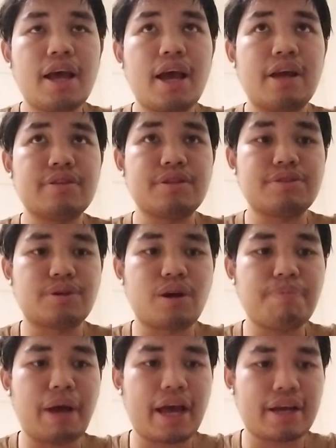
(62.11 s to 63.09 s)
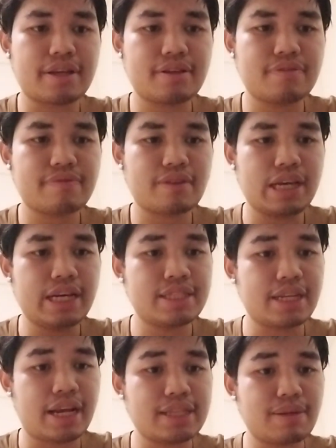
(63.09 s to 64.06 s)
And the drawback
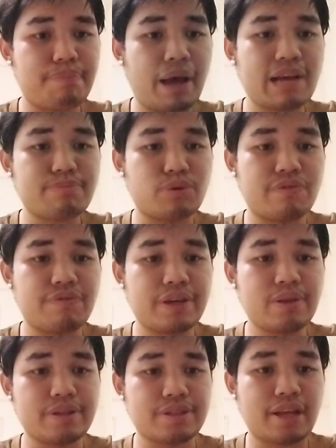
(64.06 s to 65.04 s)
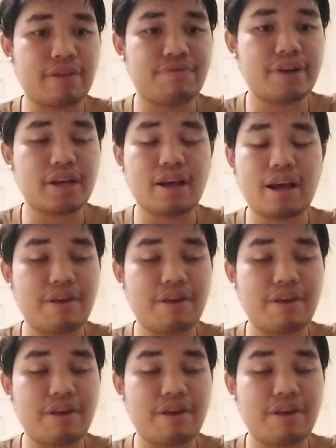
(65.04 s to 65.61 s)
is it has a backbone failure that